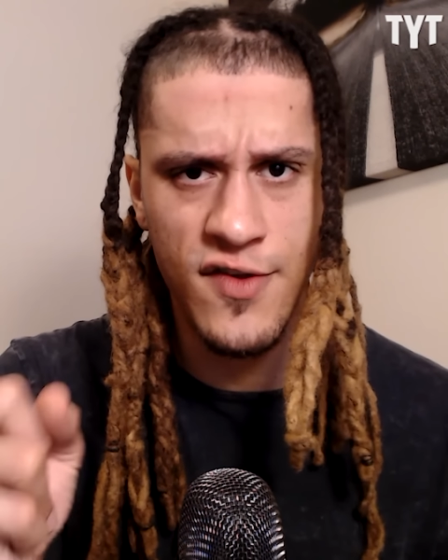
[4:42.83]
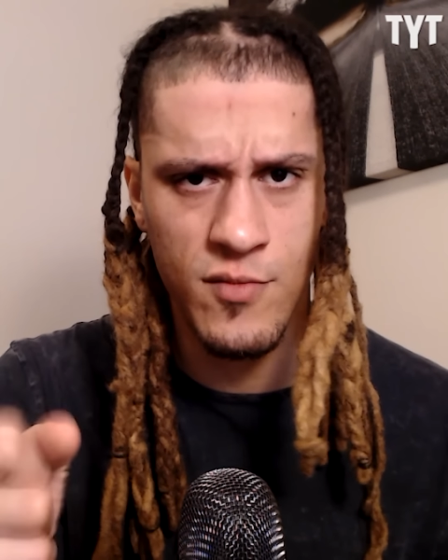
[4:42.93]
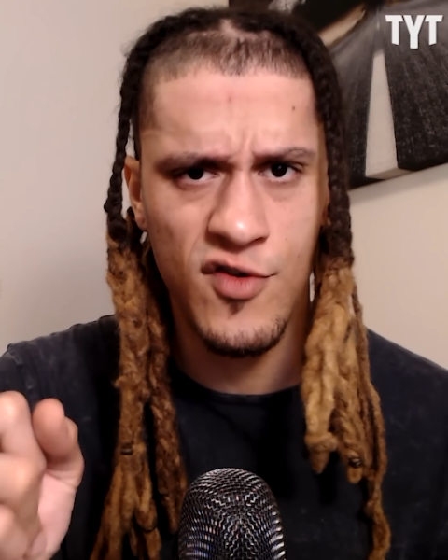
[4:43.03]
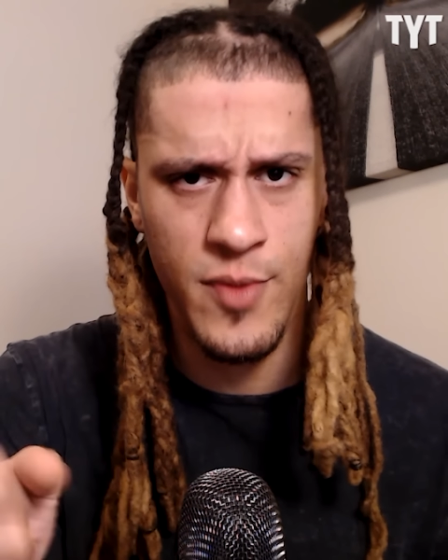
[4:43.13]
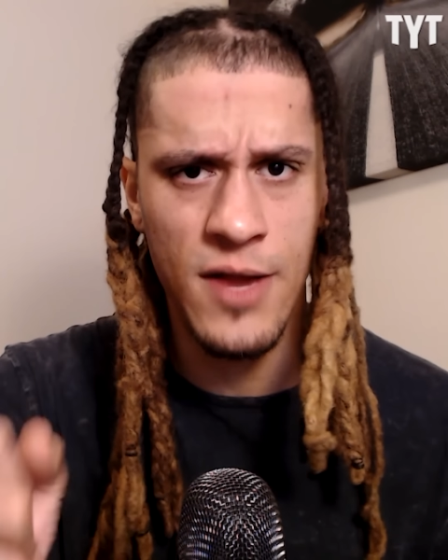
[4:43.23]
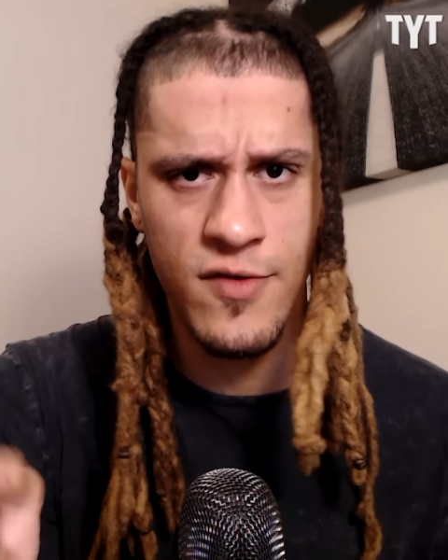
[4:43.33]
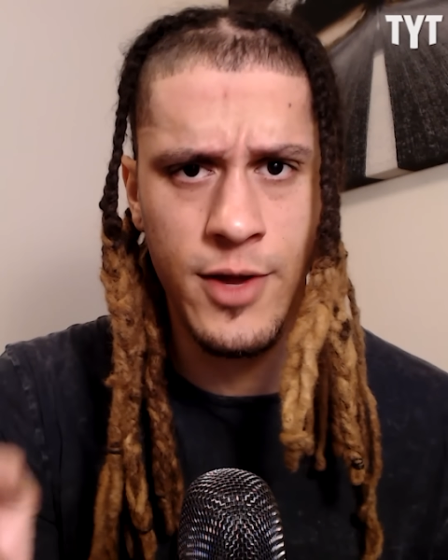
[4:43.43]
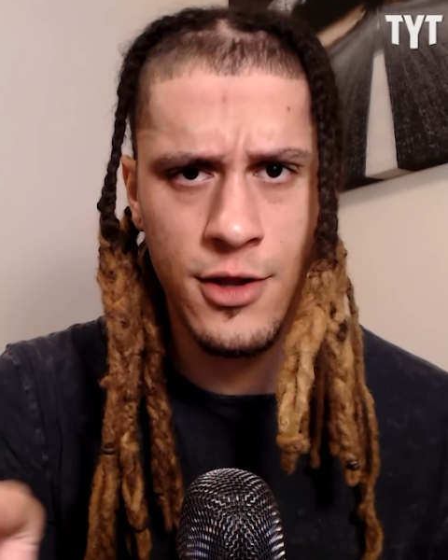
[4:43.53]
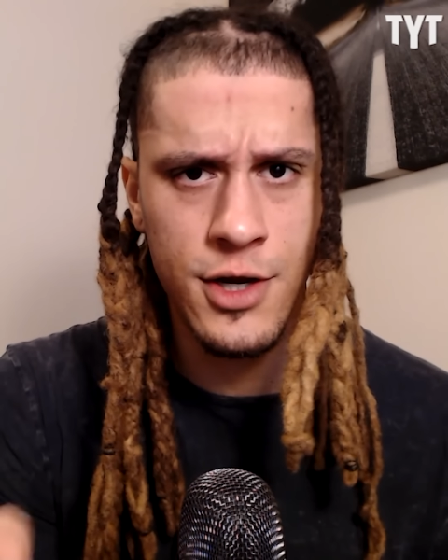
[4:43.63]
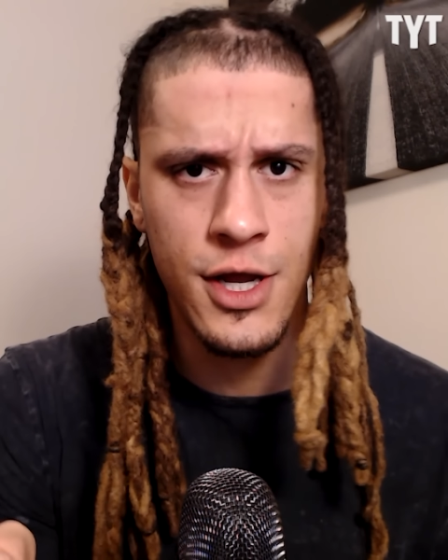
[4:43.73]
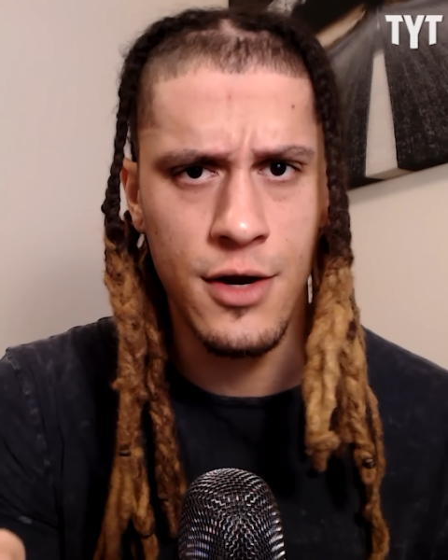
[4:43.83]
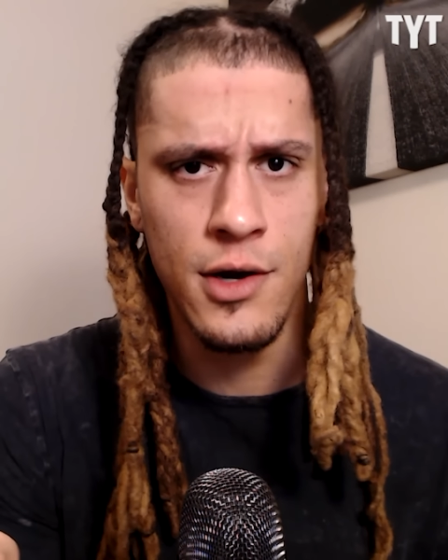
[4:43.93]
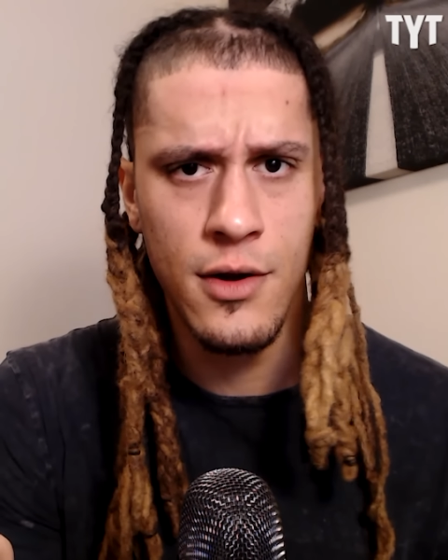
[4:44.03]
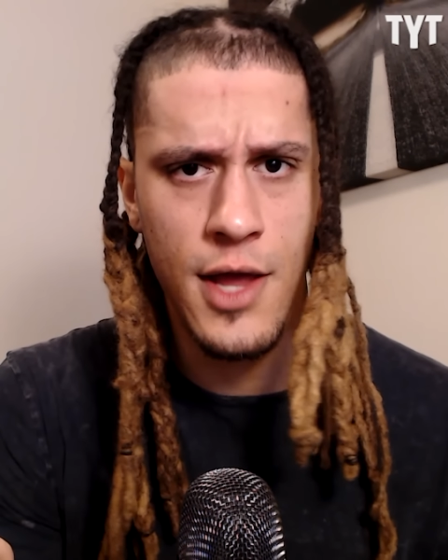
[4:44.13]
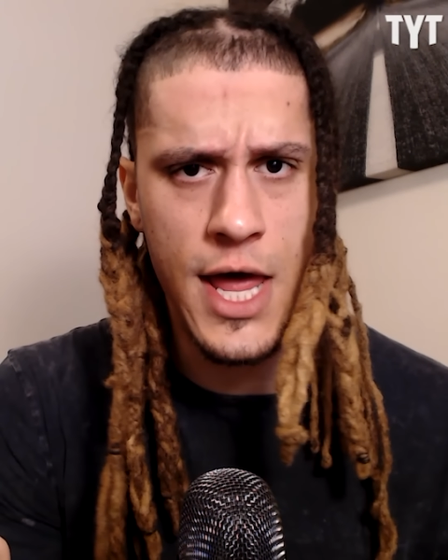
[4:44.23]
some responsibility
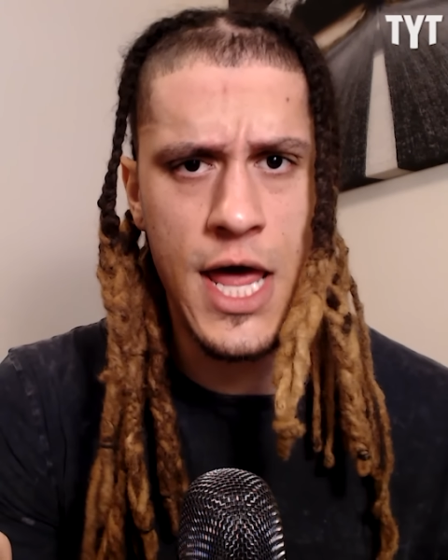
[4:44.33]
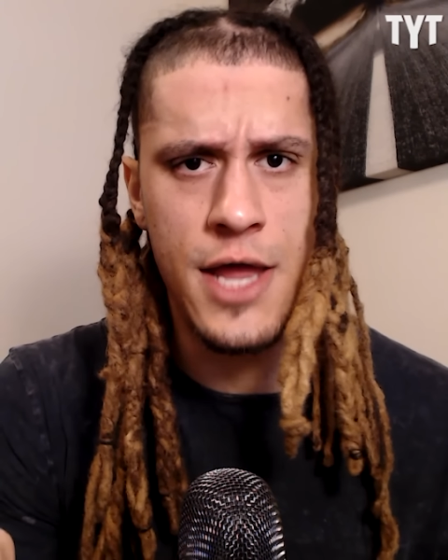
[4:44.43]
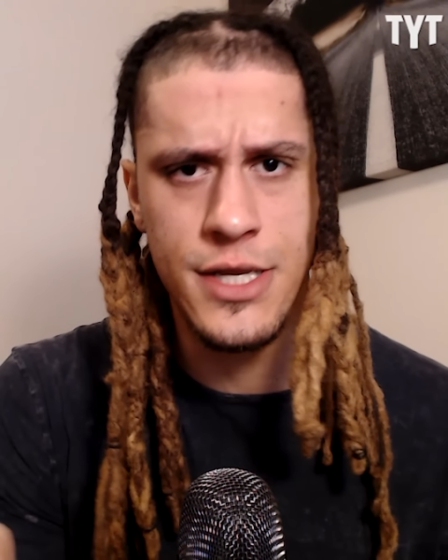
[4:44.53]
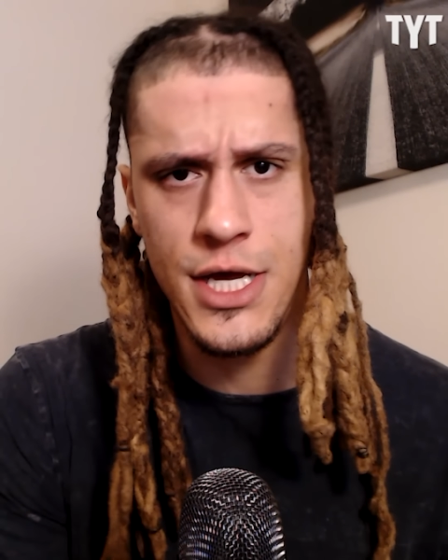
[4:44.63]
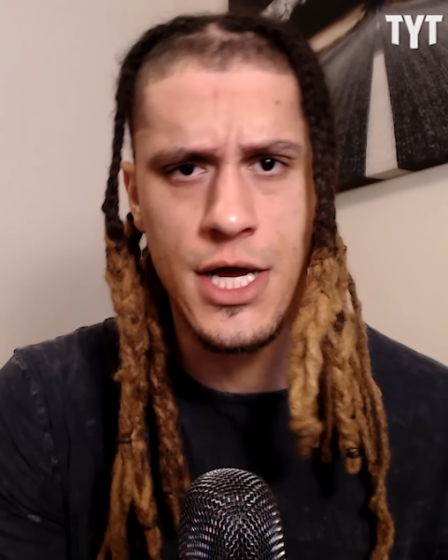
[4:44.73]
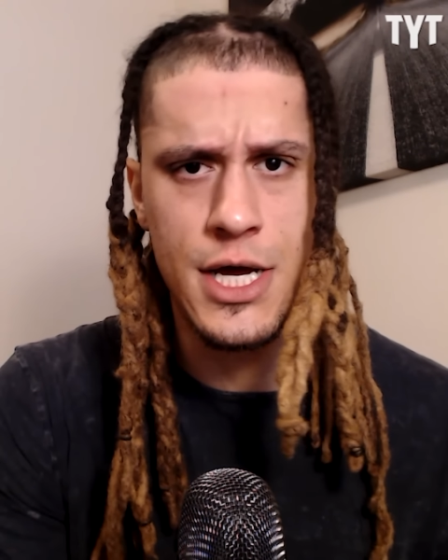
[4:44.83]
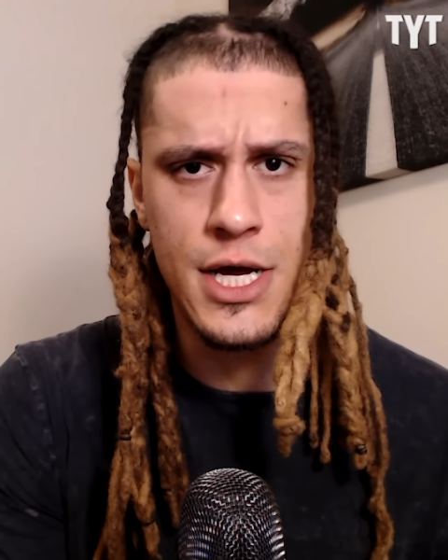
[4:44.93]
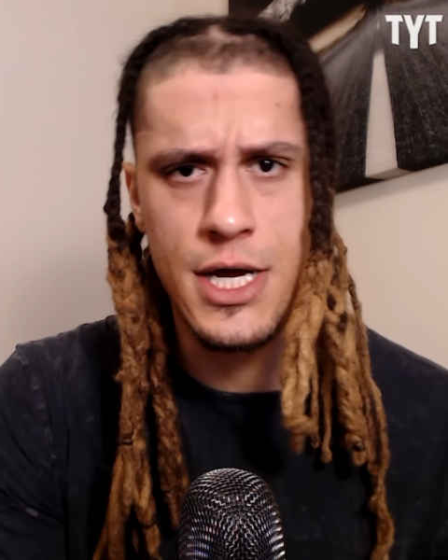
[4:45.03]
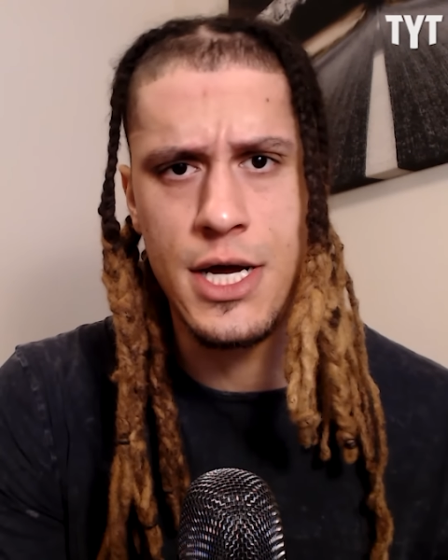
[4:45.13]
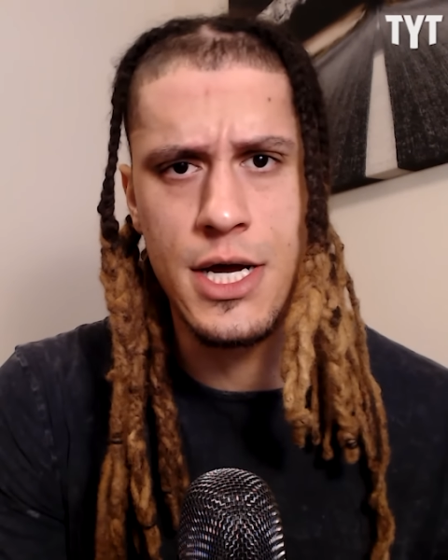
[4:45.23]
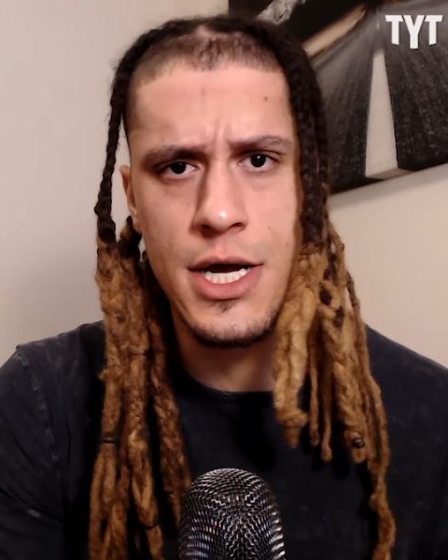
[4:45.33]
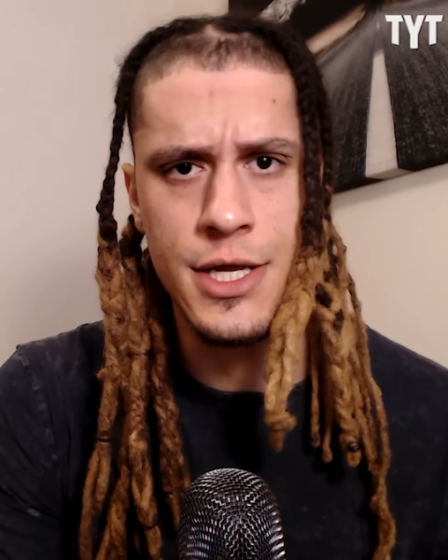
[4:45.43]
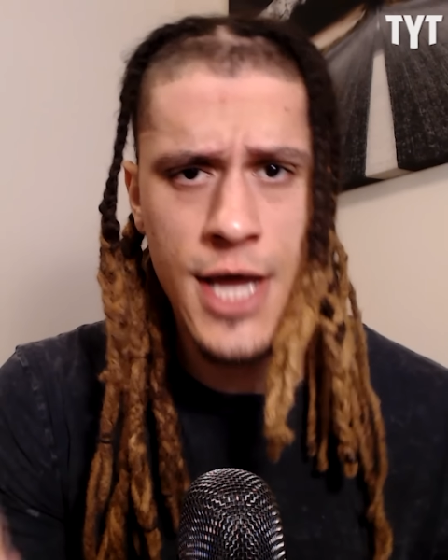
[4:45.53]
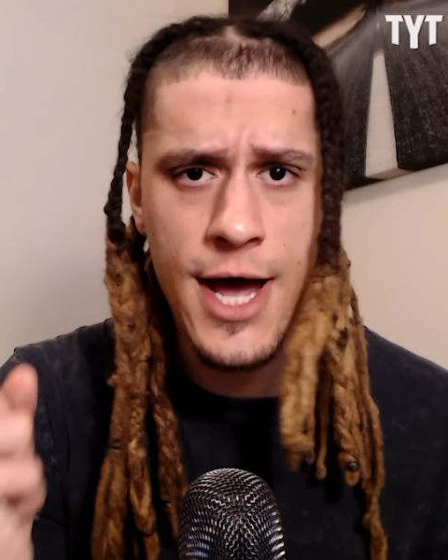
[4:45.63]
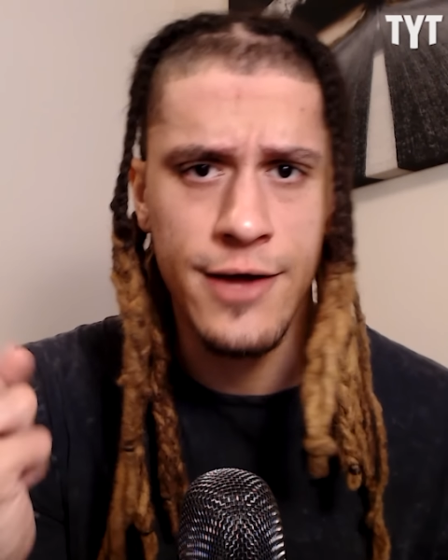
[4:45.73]
here, and uh,
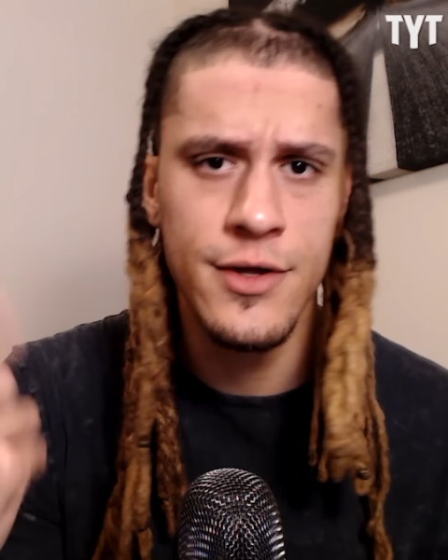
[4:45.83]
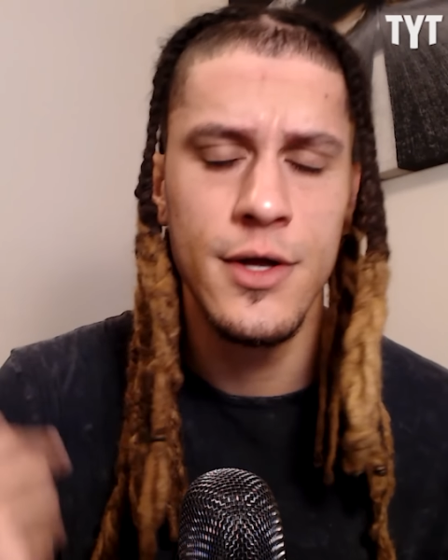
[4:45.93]
yeah,